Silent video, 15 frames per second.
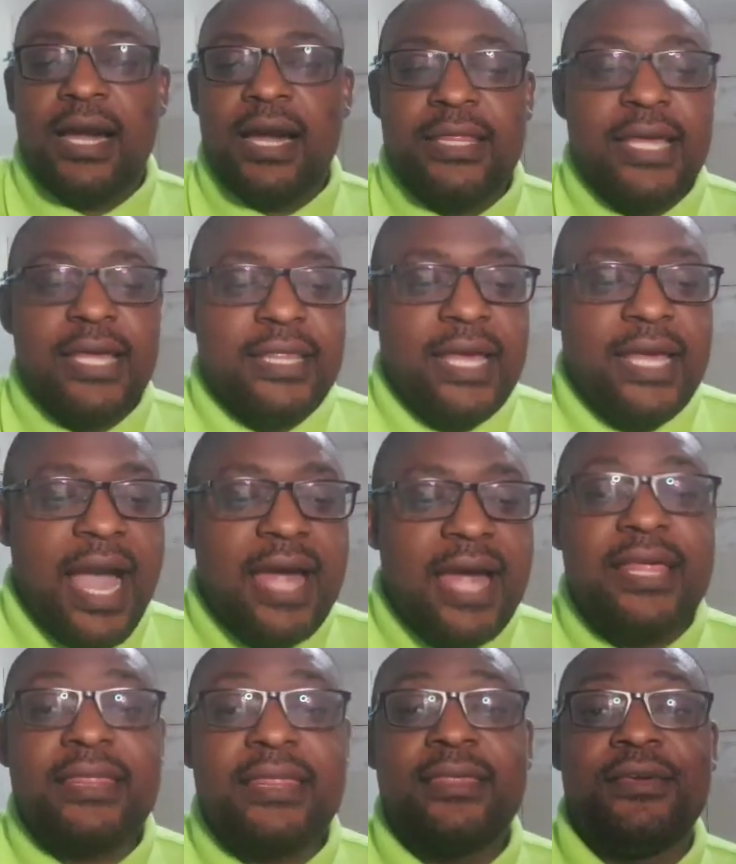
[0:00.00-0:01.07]
the
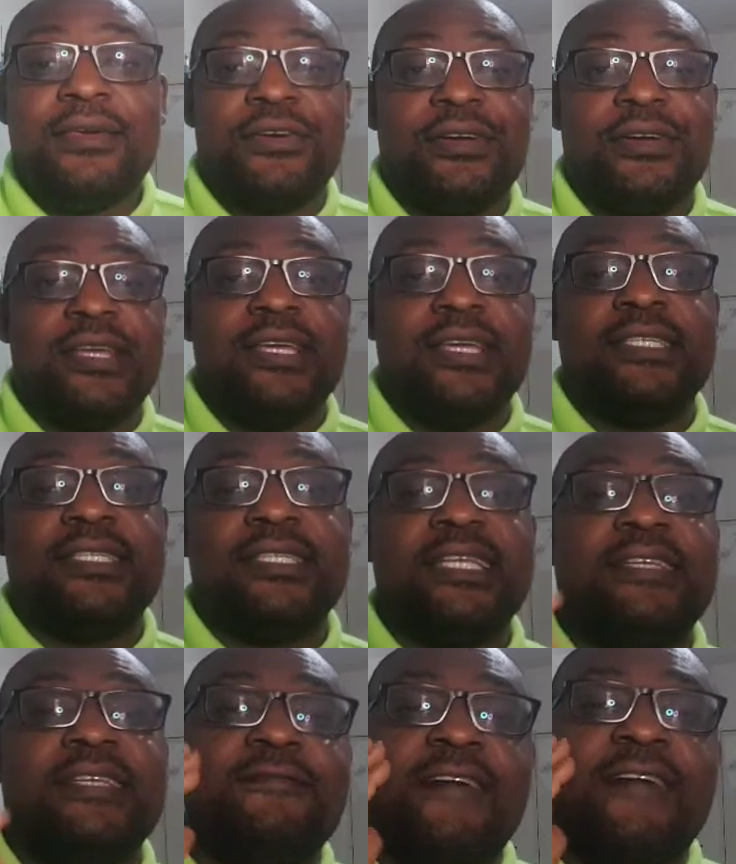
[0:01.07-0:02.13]
other theory is the
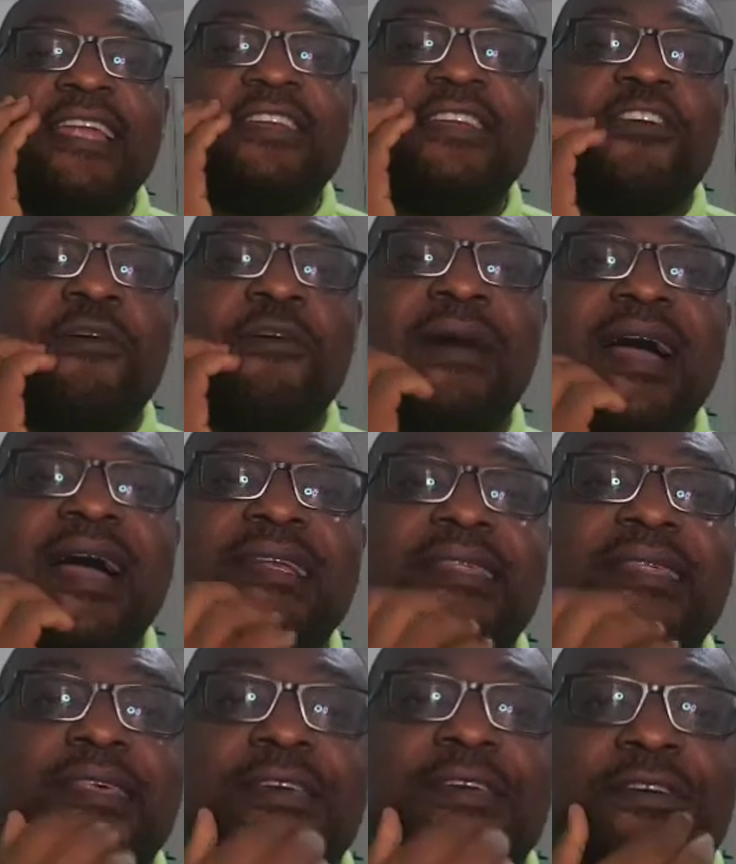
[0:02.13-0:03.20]
divine
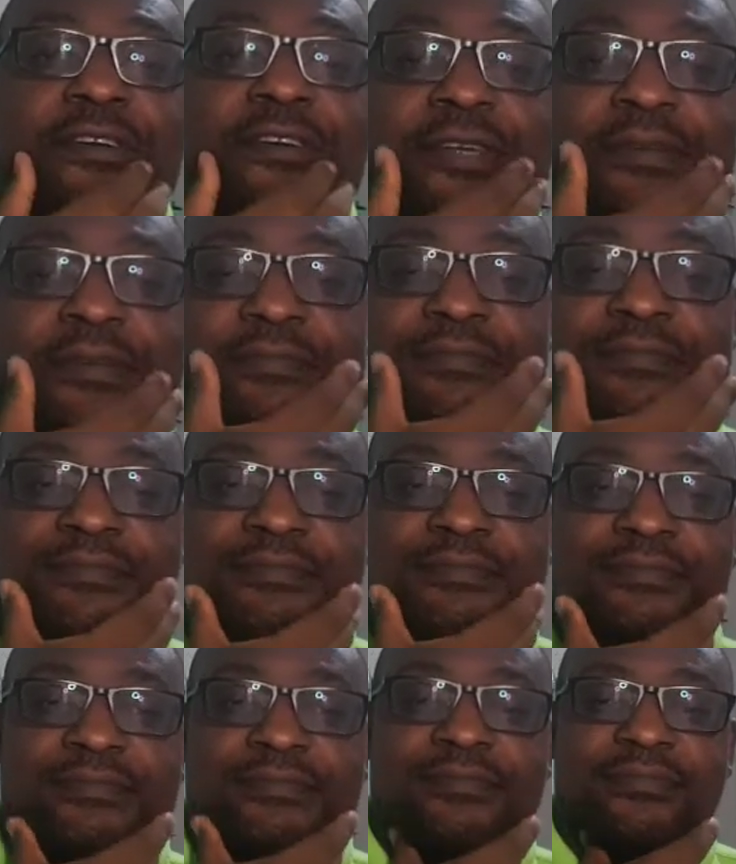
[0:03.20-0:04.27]
command theory.
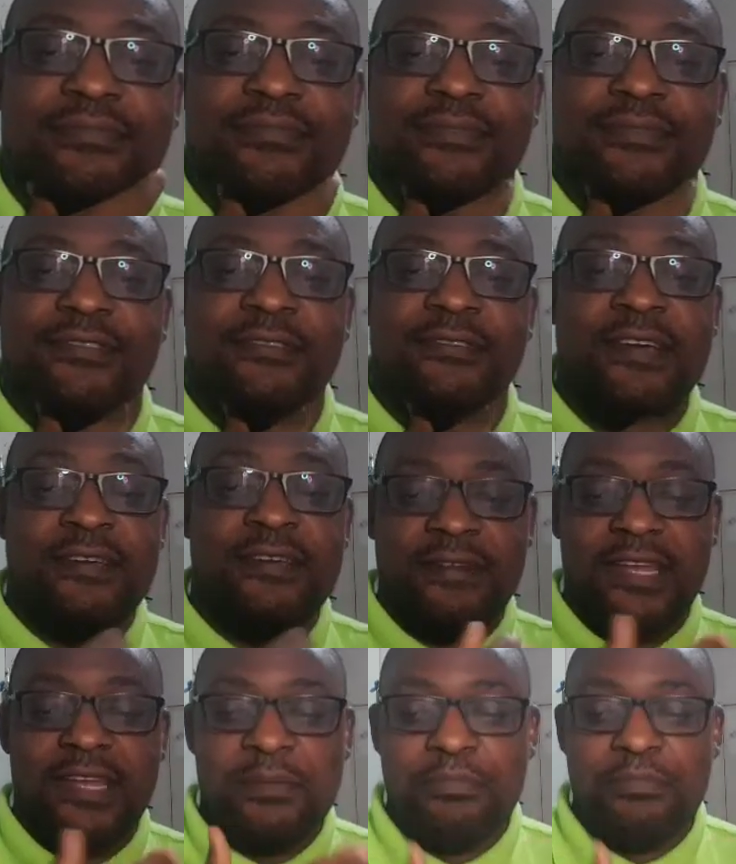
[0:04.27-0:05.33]
Very,
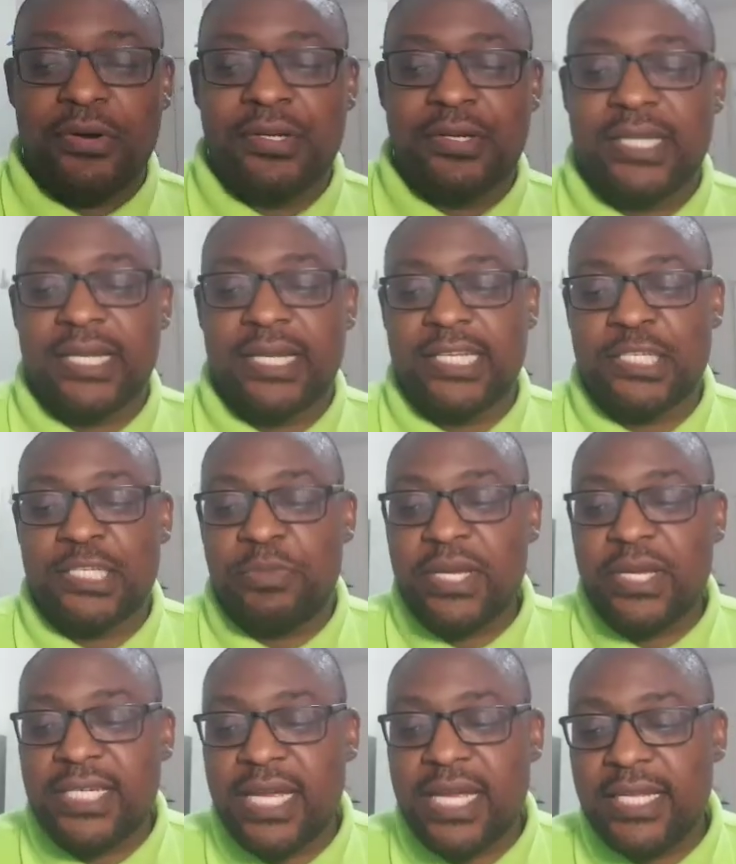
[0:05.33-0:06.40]
very important,
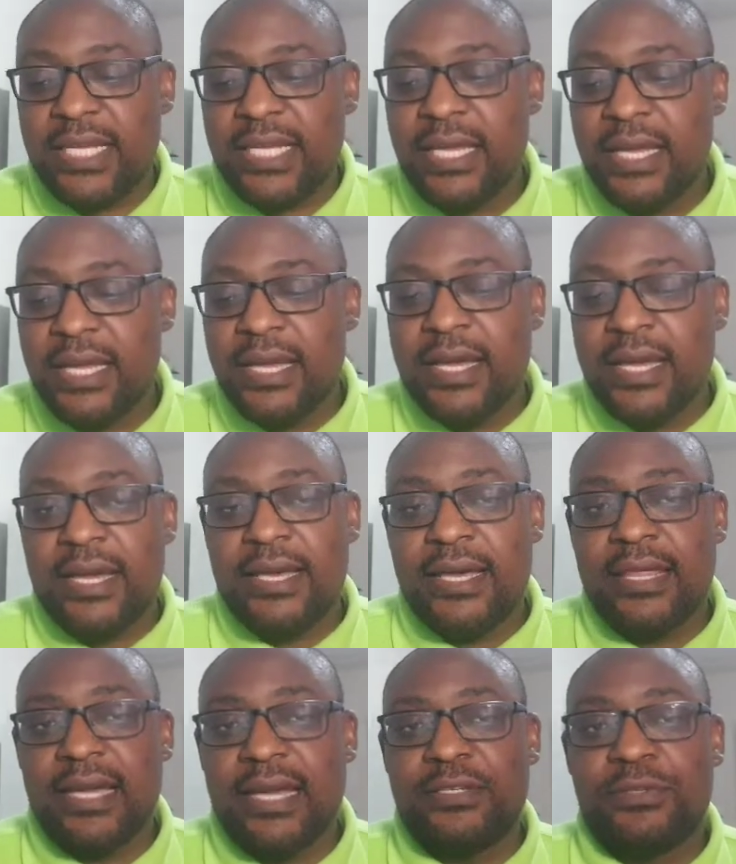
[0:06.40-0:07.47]
especially
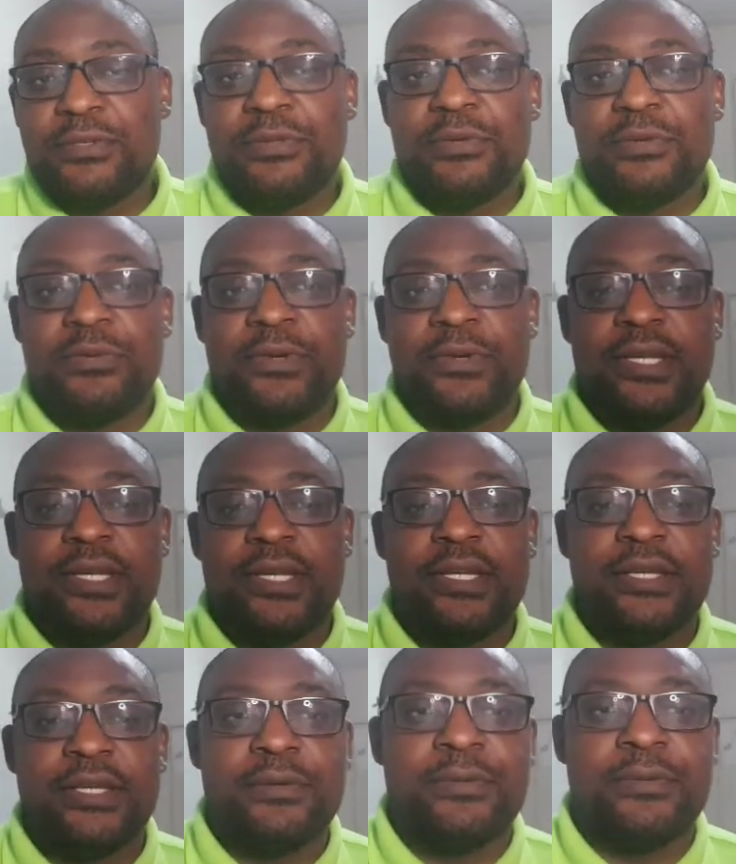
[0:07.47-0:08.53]
that we